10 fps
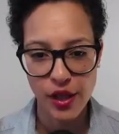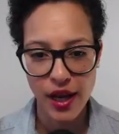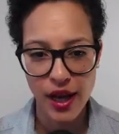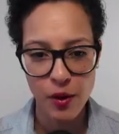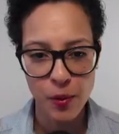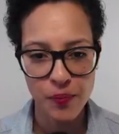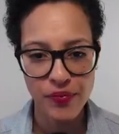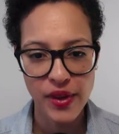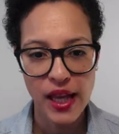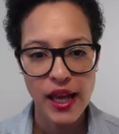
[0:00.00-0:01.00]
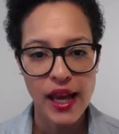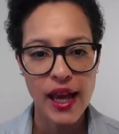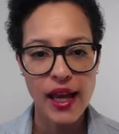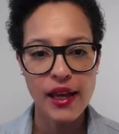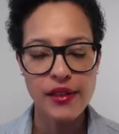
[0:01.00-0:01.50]
now.
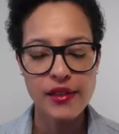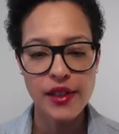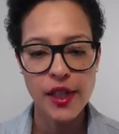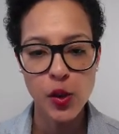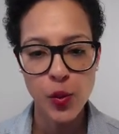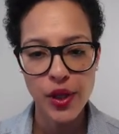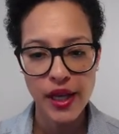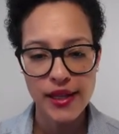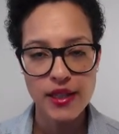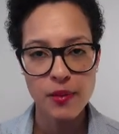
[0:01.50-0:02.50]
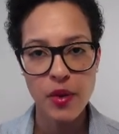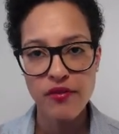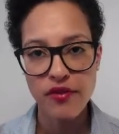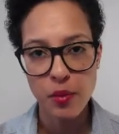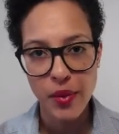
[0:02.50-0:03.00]
And here we get some
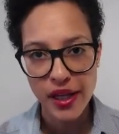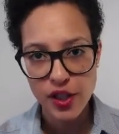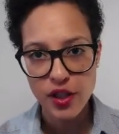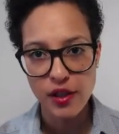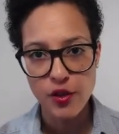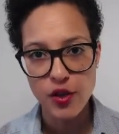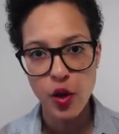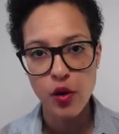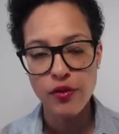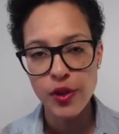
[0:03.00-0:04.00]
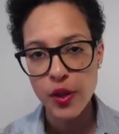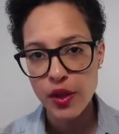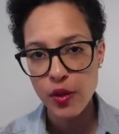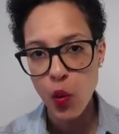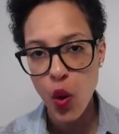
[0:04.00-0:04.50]
information. So if
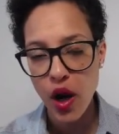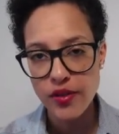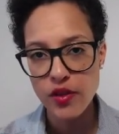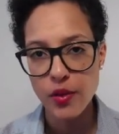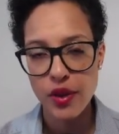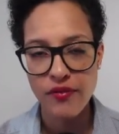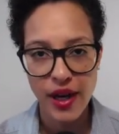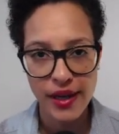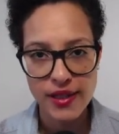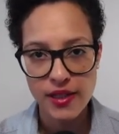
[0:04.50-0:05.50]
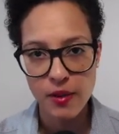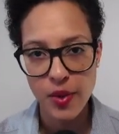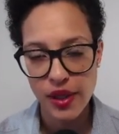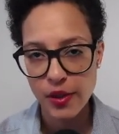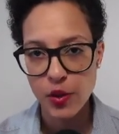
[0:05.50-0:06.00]
we want to invite
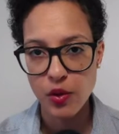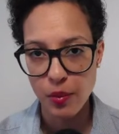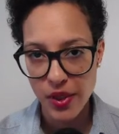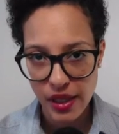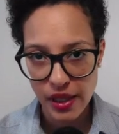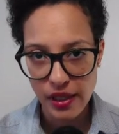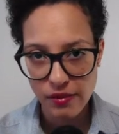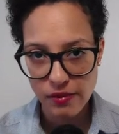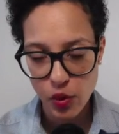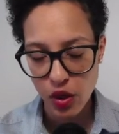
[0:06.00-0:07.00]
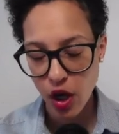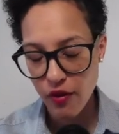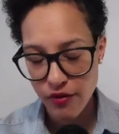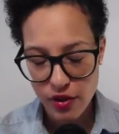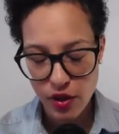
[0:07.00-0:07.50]
somebody to our meeting, to our
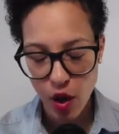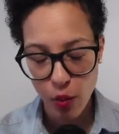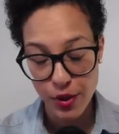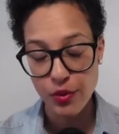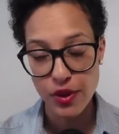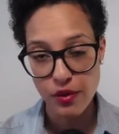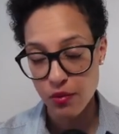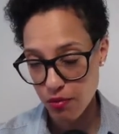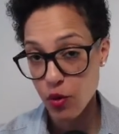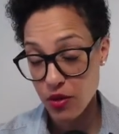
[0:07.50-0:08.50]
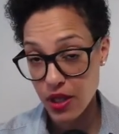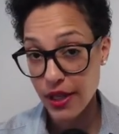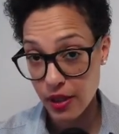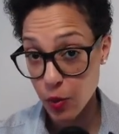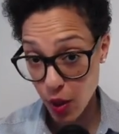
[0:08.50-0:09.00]
conference call, which we most
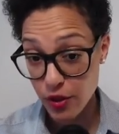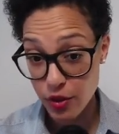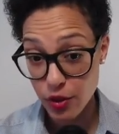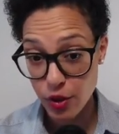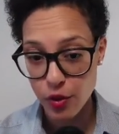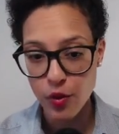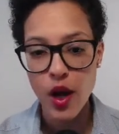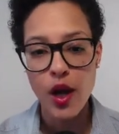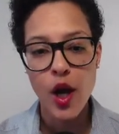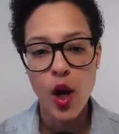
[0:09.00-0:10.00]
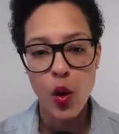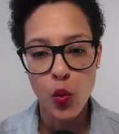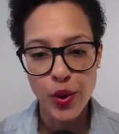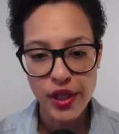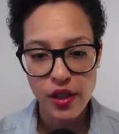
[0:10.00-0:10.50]
likely want to do,
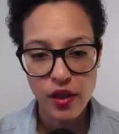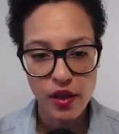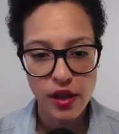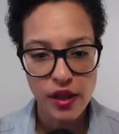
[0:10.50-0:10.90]
we could